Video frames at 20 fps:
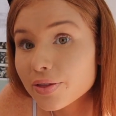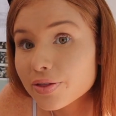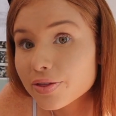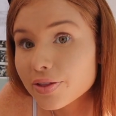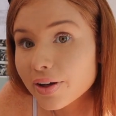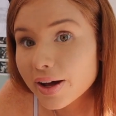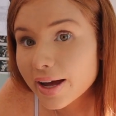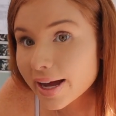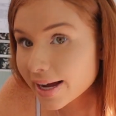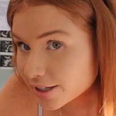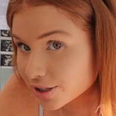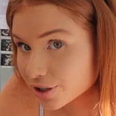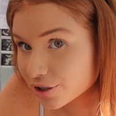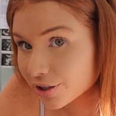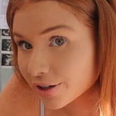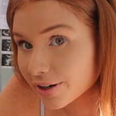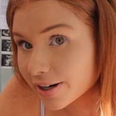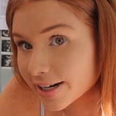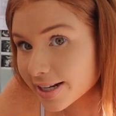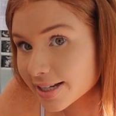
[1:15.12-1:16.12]
the extra
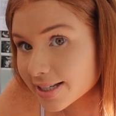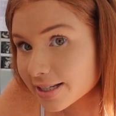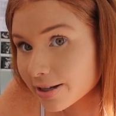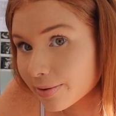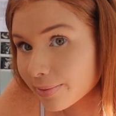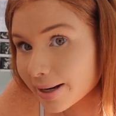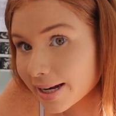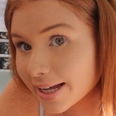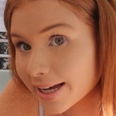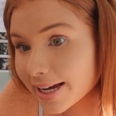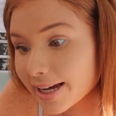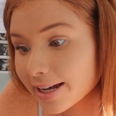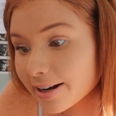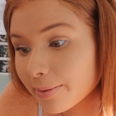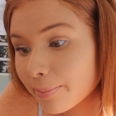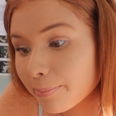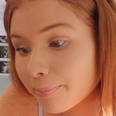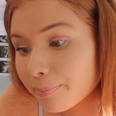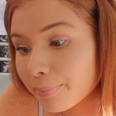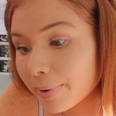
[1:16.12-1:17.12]
ingredients that we
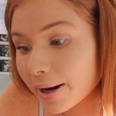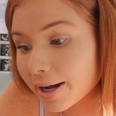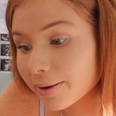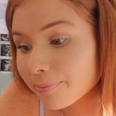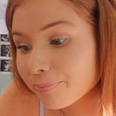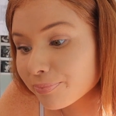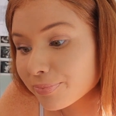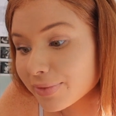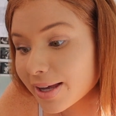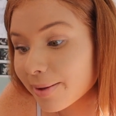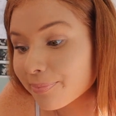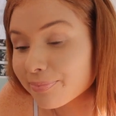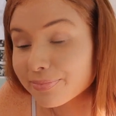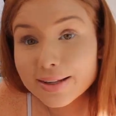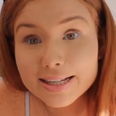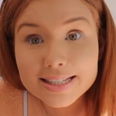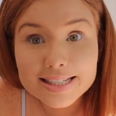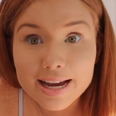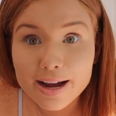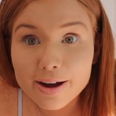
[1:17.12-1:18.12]
need. But yeah,
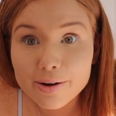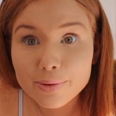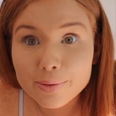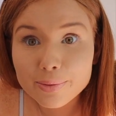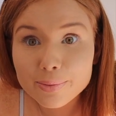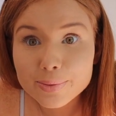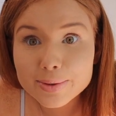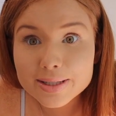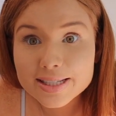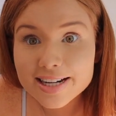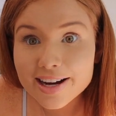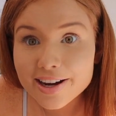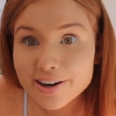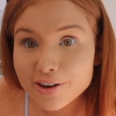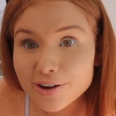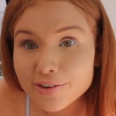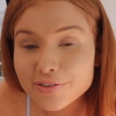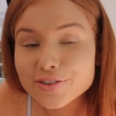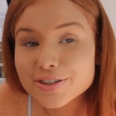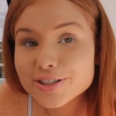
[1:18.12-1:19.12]
that's how we start
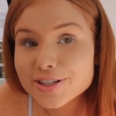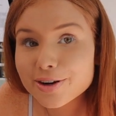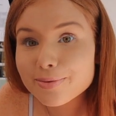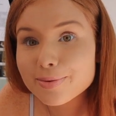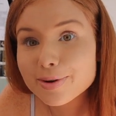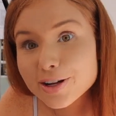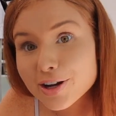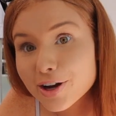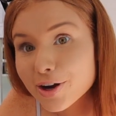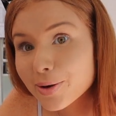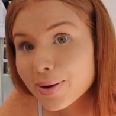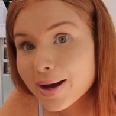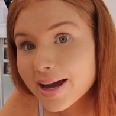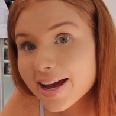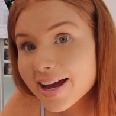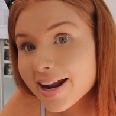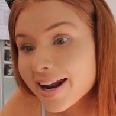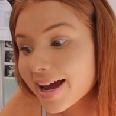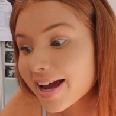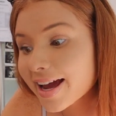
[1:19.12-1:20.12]
off. So I'm gonna go
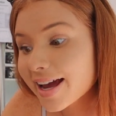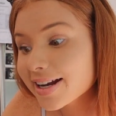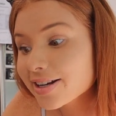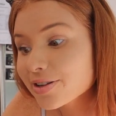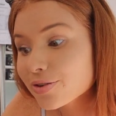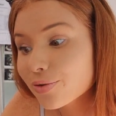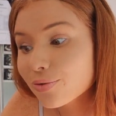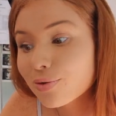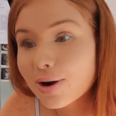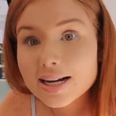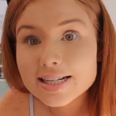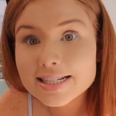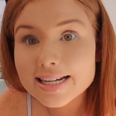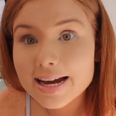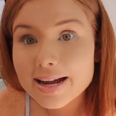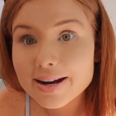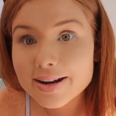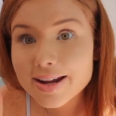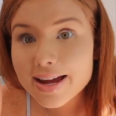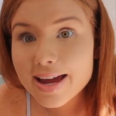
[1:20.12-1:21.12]
ahead and write
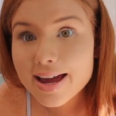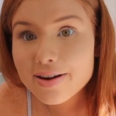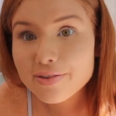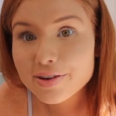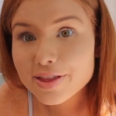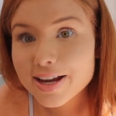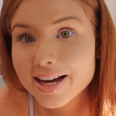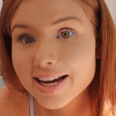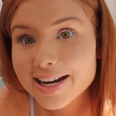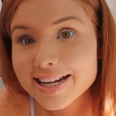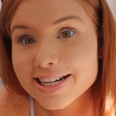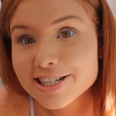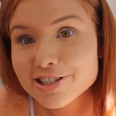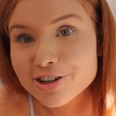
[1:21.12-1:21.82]
down everything I need